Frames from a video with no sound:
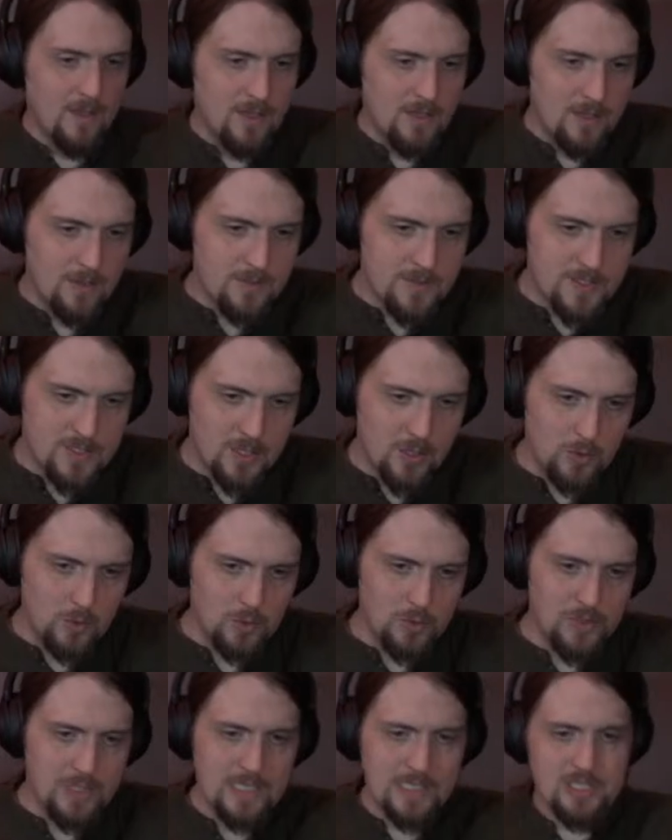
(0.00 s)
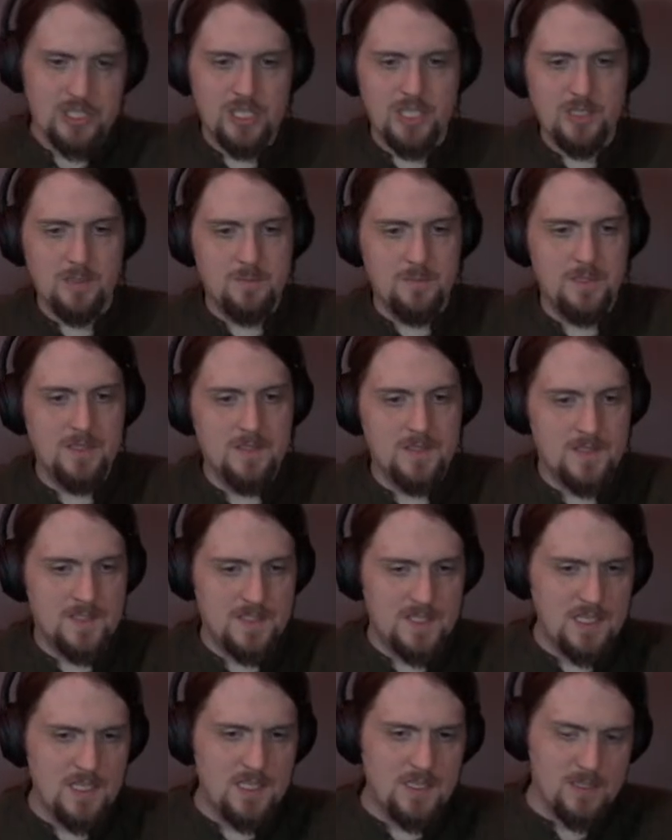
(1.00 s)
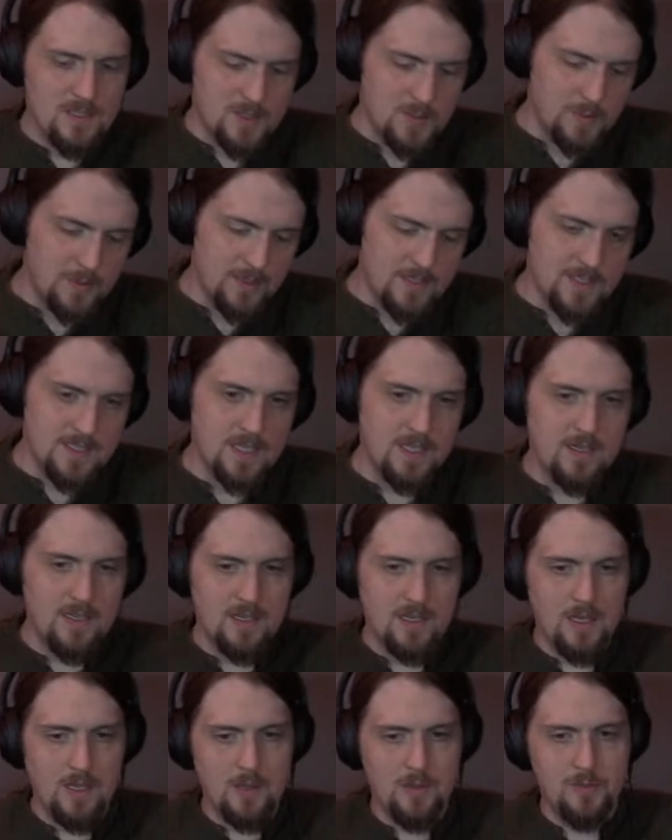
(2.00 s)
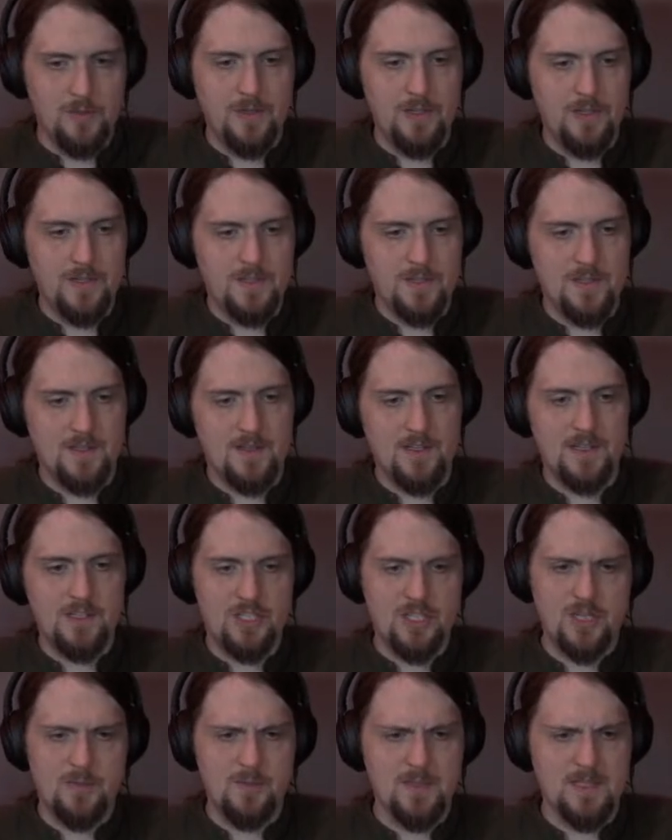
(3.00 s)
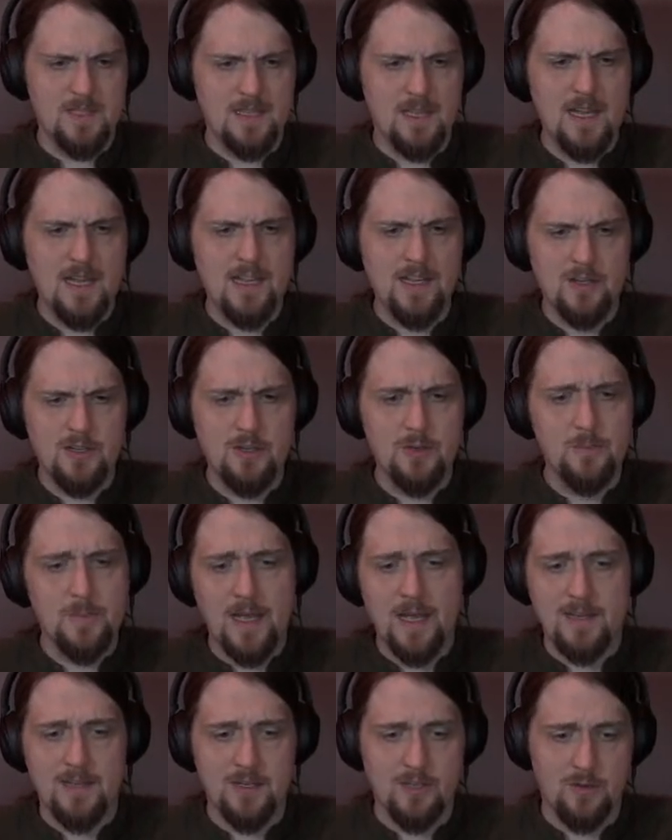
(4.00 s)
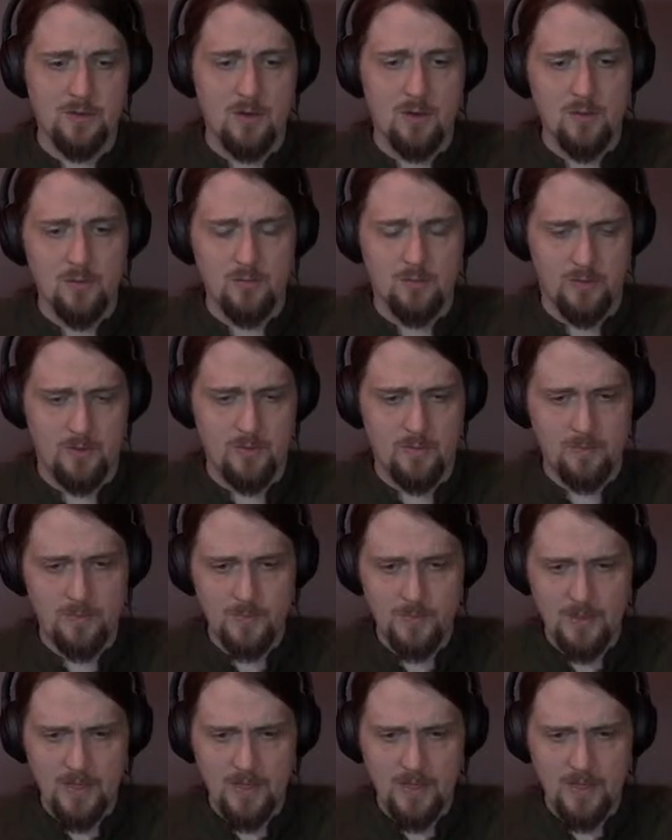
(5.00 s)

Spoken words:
He was told that she had been seized with sudden illness, and that she was lying on her bed in her own room.